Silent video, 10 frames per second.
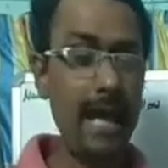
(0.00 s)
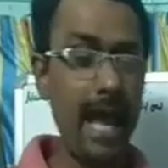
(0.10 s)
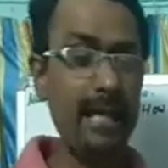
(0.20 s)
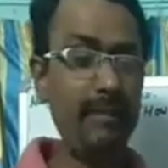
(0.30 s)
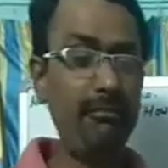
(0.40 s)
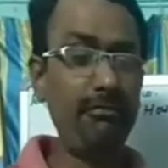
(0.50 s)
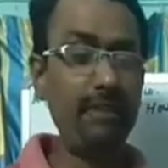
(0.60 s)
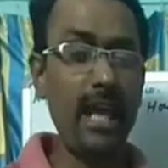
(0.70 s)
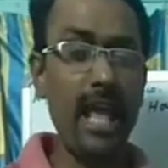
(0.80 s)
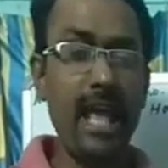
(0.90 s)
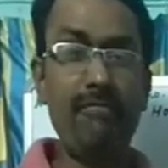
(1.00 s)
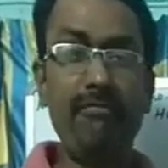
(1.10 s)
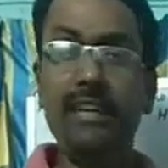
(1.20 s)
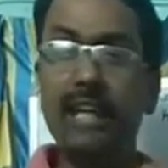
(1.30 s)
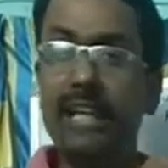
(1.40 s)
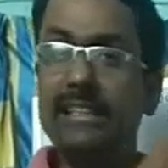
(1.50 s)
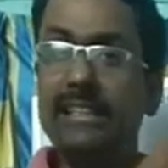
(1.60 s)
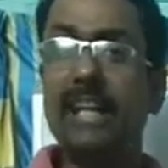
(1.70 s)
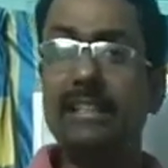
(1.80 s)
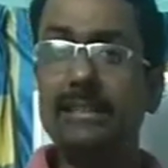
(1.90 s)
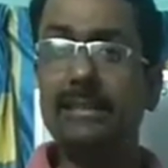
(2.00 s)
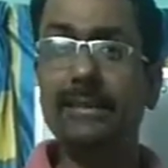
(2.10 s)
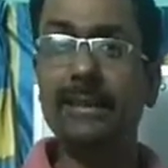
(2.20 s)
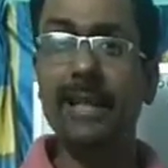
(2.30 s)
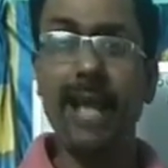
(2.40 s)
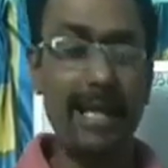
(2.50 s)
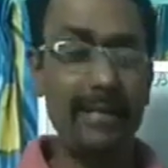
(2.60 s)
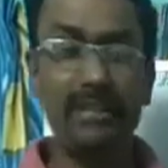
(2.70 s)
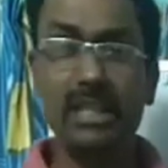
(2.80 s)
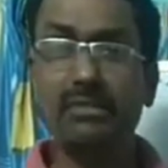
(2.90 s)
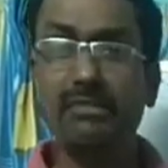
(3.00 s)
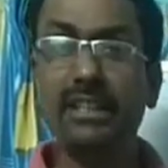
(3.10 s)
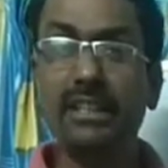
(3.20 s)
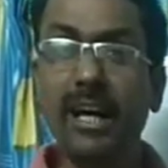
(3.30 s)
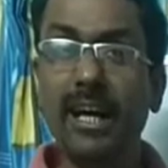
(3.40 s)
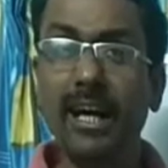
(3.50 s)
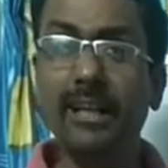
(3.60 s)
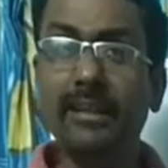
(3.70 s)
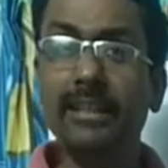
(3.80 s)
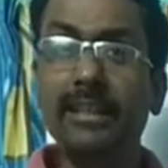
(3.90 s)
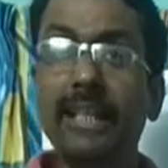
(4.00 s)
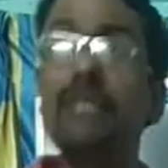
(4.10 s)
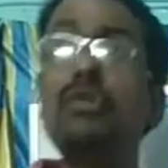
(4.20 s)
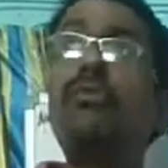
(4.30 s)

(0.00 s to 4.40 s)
and if a finger is cut, and if this finger leads to a